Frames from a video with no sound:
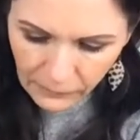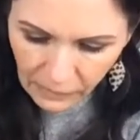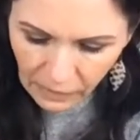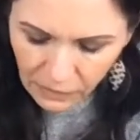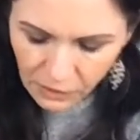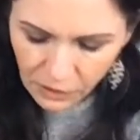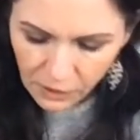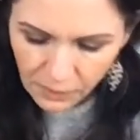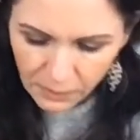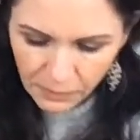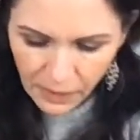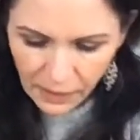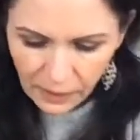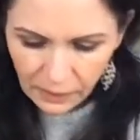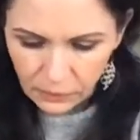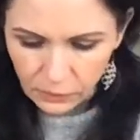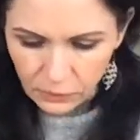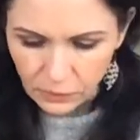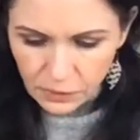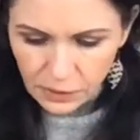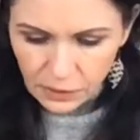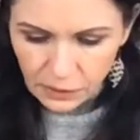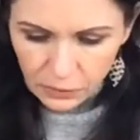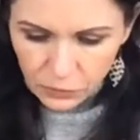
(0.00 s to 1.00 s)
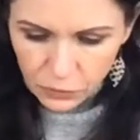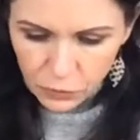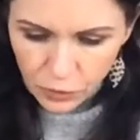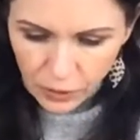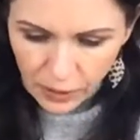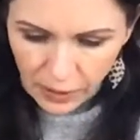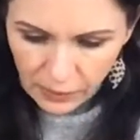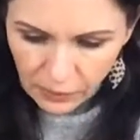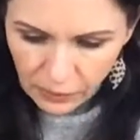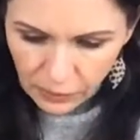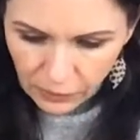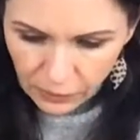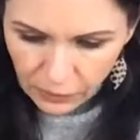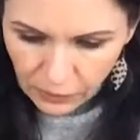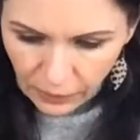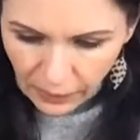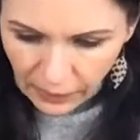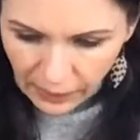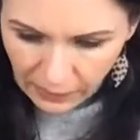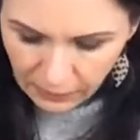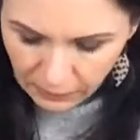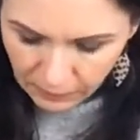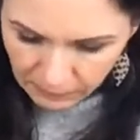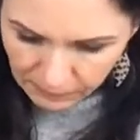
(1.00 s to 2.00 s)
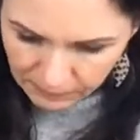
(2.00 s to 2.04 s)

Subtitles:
to make your tiered tray look great.